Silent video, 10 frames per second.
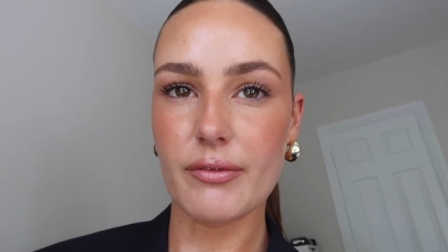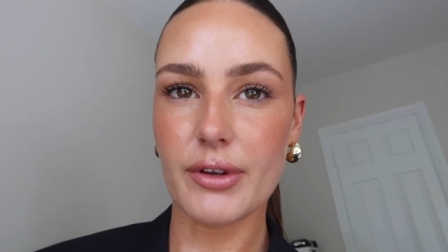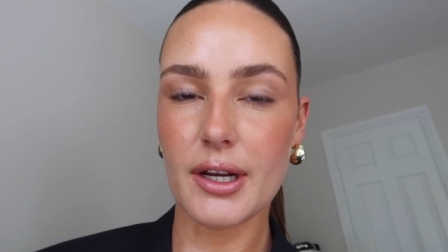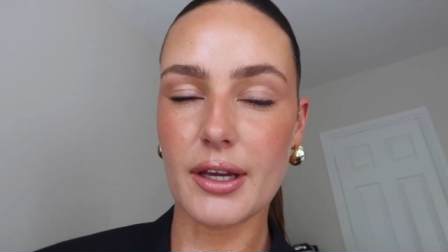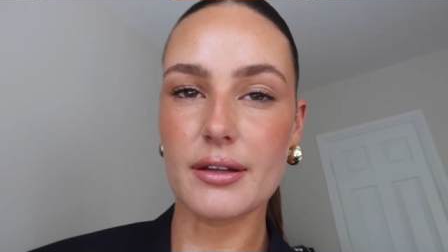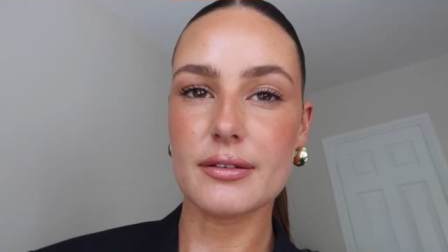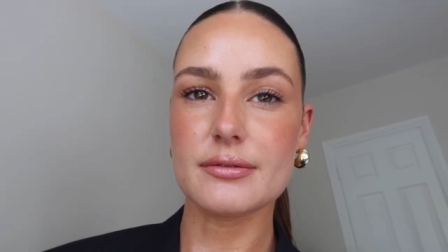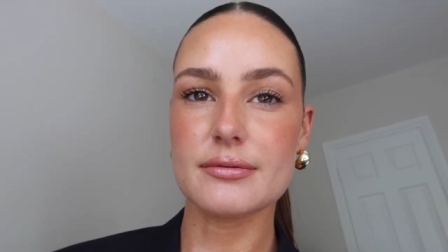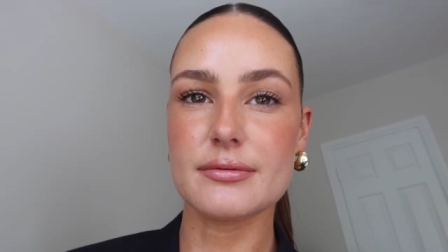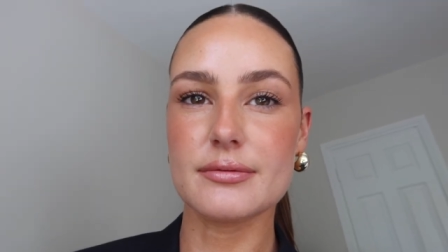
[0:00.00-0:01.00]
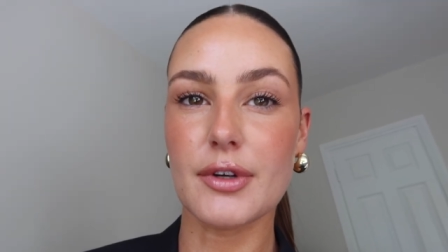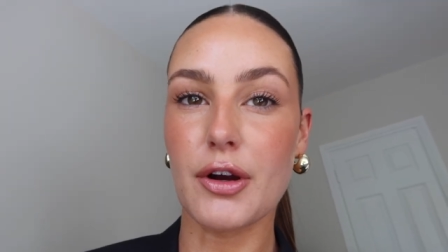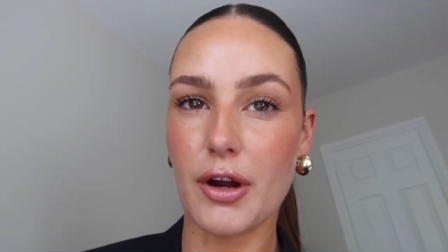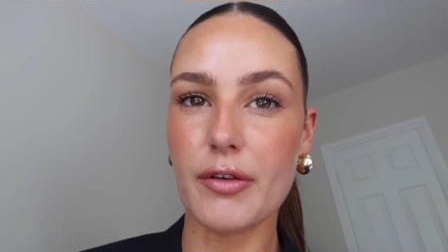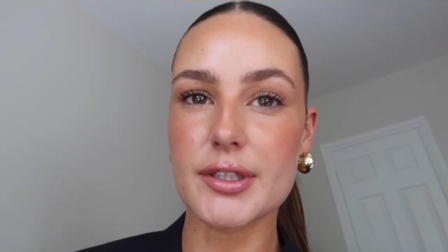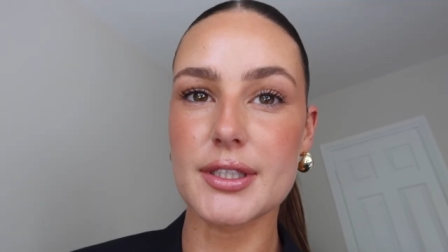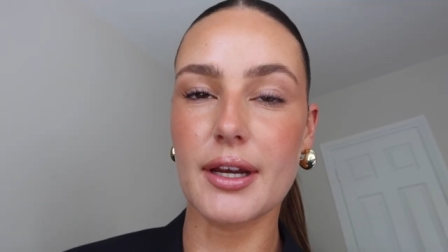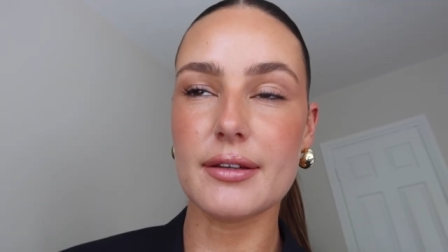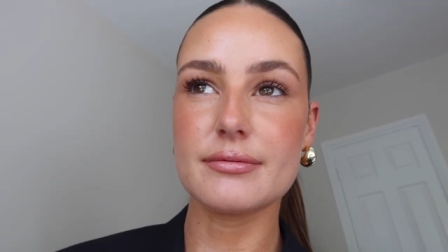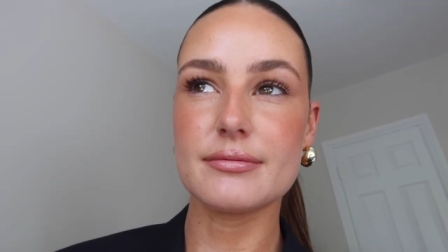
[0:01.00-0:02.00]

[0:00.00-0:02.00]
I'm feeling hungover today.